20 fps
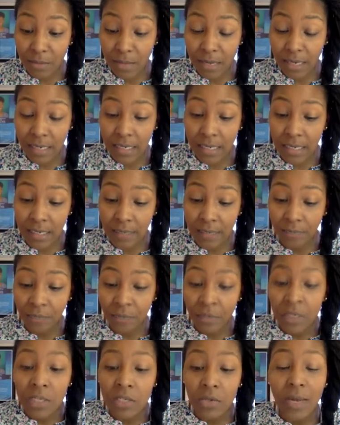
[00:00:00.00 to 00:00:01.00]
need.
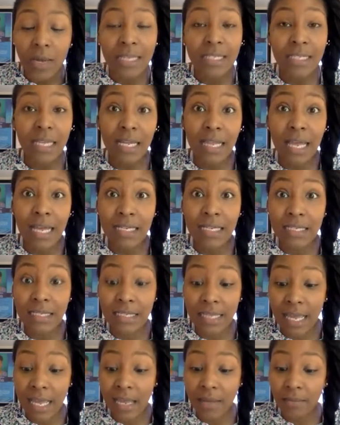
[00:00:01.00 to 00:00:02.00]
So I say that to
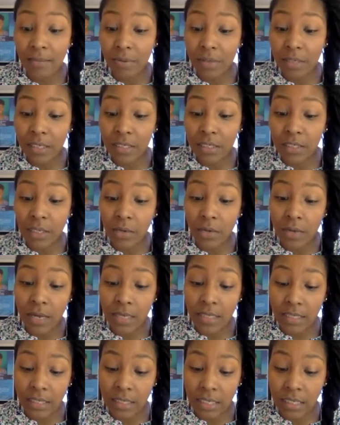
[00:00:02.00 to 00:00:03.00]
say, please don't
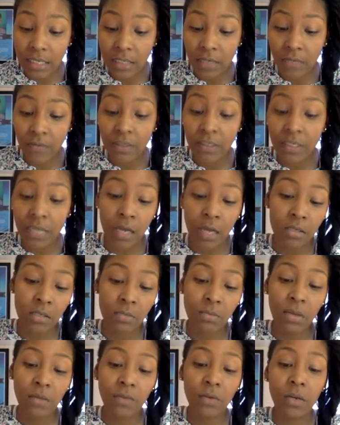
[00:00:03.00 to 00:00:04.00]
hesitate to reach out to me
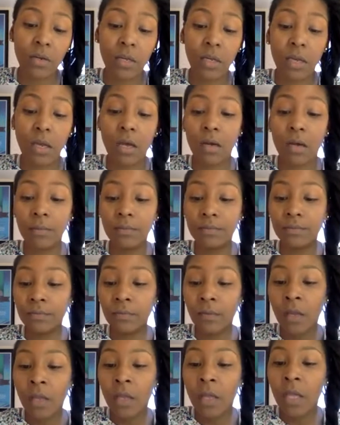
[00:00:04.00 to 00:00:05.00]
if you need help.
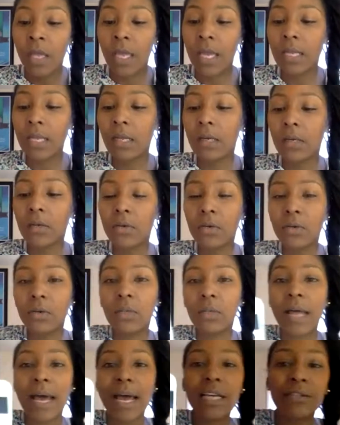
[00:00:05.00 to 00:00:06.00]
In the Google
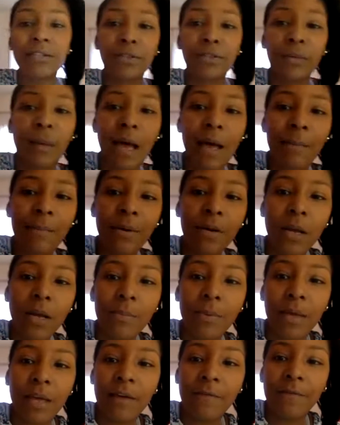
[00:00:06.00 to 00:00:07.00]
Classroom, I put up an
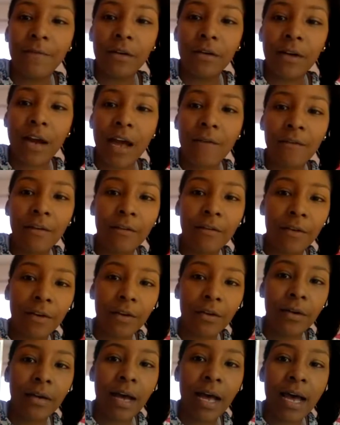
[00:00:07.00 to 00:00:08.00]
infographic for you
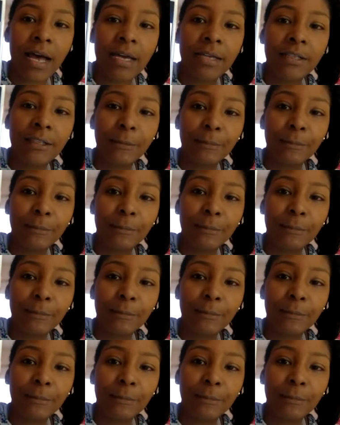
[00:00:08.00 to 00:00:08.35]
guys